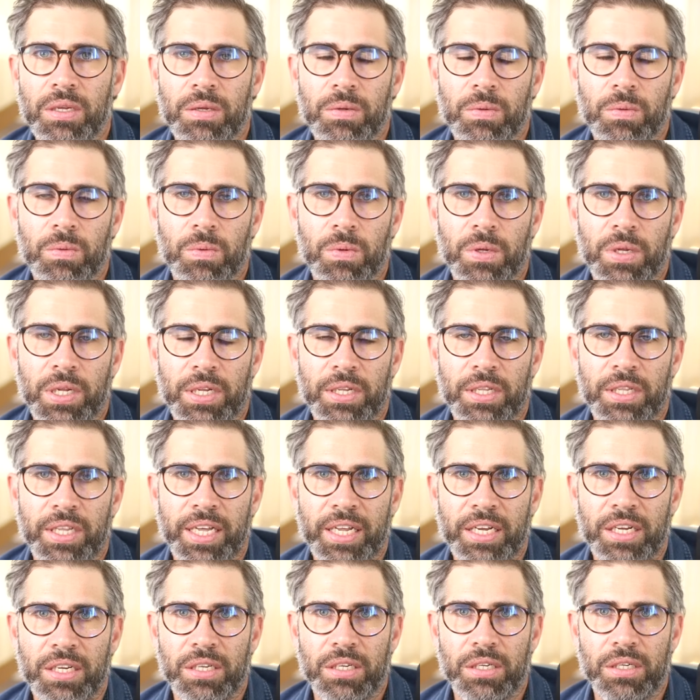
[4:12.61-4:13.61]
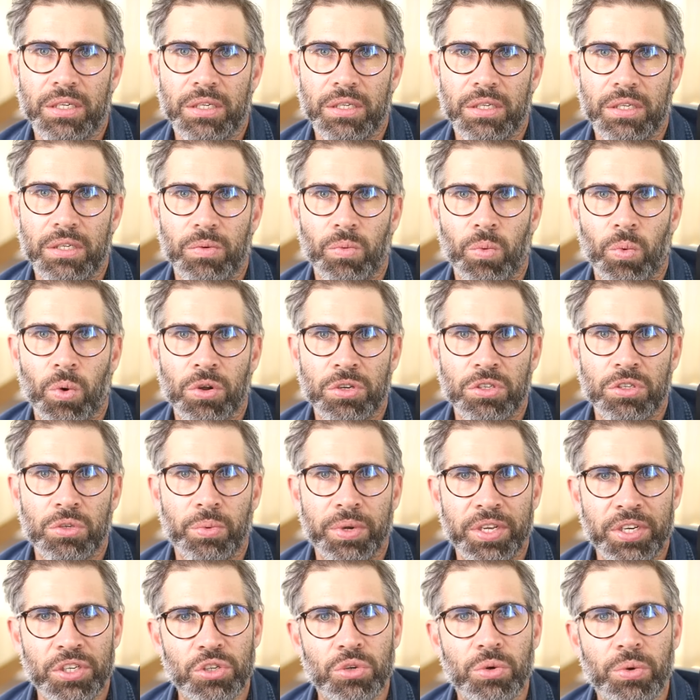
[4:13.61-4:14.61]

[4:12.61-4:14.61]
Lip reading: well, then what do we do